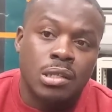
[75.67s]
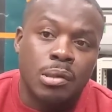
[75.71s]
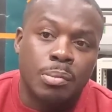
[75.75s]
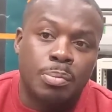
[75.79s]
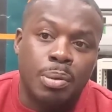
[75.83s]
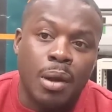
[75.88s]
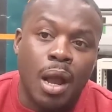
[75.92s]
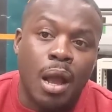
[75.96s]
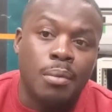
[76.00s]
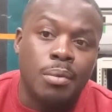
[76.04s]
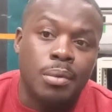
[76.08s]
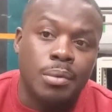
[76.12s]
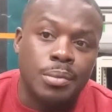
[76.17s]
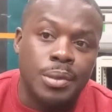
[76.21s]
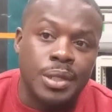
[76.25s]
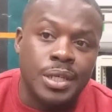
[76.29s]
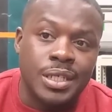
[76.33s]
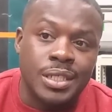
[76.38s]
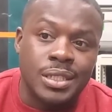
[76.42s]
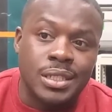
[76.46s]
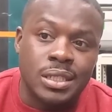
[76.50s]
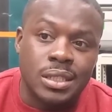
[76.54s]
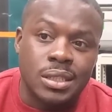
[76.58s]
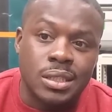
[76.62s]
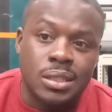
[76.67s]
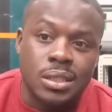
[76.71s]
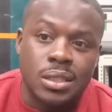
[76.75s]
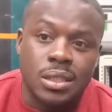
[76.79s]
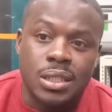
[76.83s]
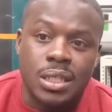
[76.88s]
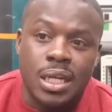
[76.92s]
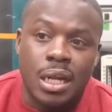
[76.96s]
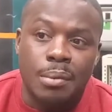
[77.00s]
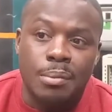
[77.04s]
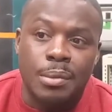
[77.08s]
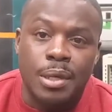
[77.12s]
The problem
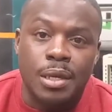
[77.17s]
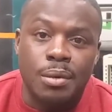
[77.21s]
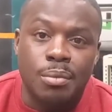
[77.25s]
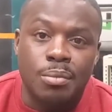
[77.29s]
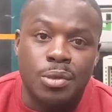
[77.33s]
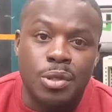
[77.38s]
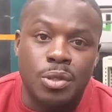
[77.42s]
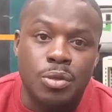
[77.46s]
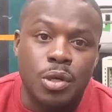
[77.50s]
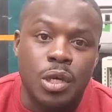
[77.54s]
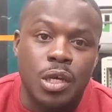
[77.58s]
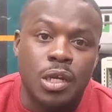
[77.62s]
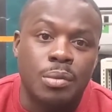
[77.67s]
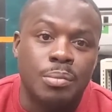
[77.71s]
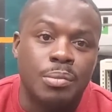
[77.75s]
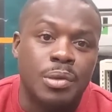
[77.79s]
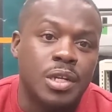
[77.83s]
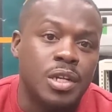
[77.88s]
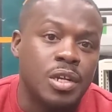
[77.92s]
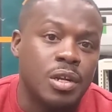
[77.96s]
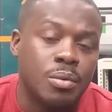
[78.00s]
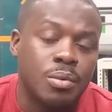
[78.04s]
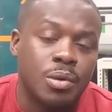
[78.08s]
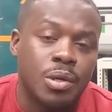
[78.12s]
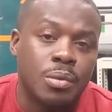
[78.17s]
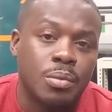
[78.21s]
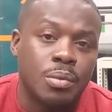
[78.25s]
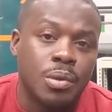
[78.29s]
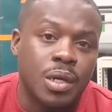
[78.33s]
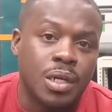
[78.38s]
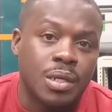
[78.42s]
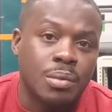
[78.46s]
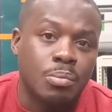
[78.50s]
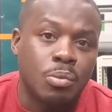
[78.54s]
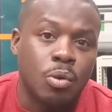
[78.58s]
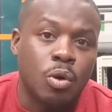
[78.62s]
is, you know I mean, when you get him in there with a,
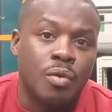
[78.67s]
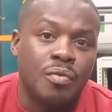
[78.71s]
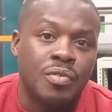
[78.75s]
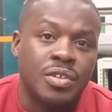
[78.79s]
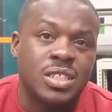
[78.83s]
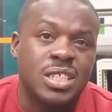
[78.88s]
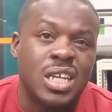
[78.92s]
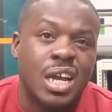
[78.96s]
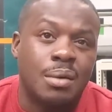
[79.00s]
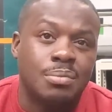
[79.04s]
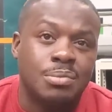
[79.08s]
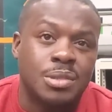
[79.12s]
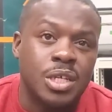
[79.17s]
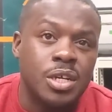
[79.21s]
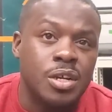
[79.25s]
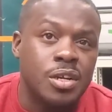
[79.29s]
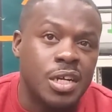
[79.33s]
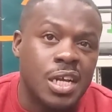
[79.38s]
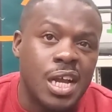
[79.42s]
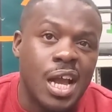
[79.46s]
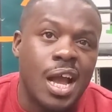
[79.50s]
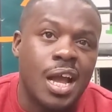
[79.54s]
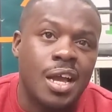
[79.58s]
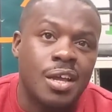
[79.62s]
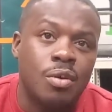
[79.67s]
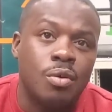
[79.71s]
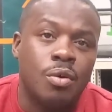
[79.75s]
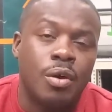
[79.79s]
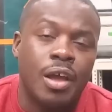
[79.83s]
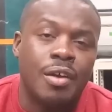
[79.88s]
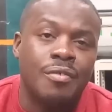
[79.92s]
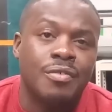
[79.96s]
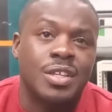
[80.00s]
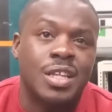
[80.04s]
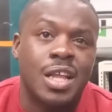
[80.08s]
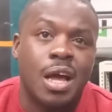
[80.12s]
uh, more of a top tier guy, you're
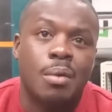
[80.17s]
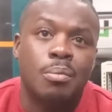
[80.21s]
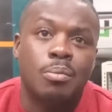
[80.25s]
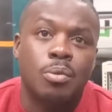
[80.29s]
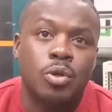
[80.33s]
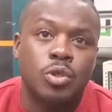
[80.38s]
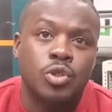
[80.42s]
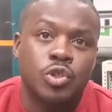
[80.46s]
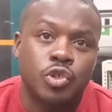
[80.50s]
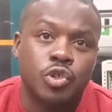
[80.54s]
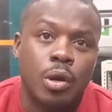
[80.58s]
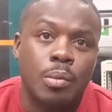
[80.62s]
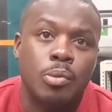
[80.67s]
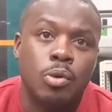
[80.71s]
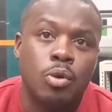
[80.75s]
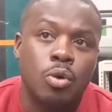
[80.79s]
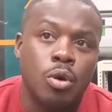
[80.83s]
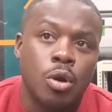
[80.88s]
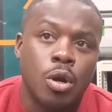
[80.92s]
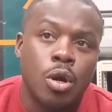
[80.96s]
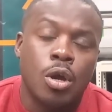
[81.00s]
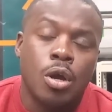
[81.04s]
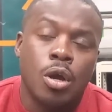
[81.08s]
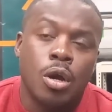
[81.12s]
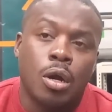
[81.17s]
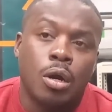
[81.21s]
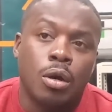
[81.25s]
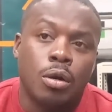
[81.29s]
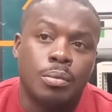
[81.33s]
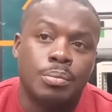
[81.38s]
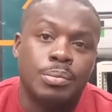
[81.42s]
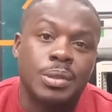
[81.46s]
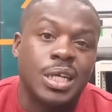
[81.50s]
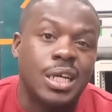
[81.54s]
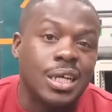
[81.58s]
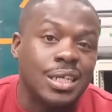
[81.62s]
going to have a lot more trouble
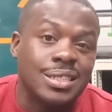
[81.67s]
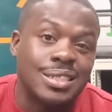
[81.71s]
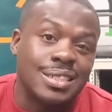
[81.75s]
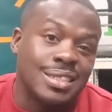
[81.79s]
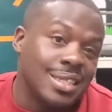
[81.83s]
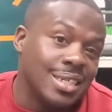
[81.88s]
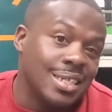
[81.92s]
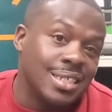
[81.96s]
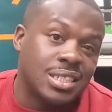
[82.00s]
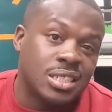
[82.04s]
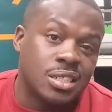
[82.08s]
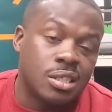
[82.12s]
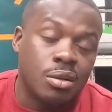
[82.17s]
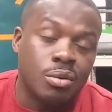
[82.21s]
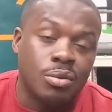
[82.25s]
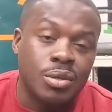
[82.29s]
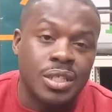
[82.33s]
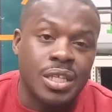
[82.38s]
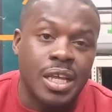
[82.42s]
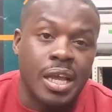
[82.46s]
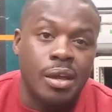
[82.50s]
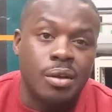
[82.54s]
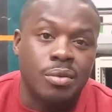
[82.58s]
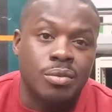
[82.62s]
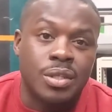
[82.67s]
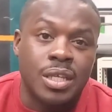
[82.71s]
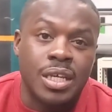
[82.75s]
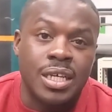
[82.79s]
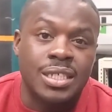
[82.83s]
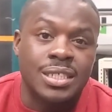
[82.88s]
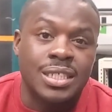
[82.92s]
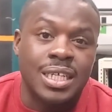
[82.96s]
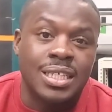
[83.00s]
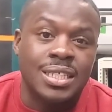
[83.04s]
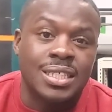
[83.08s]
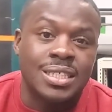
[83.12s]
um, because he is slowing down.
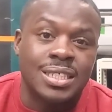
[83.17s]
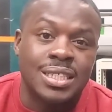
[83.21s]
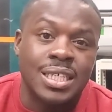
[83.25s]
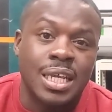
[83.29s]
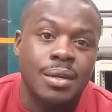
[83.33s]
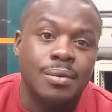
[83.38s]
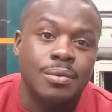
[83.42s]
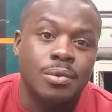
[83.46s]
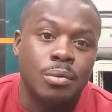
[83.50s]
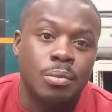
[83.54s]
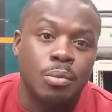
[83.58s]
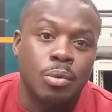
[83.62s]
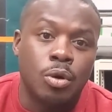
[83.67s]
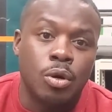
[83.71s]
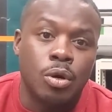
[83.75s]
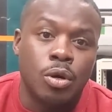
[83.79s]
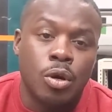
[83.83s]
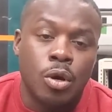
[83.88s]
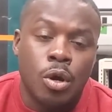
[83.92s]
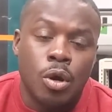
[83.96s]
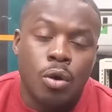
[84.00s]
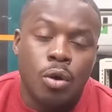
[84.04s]
Things ain't the same no more.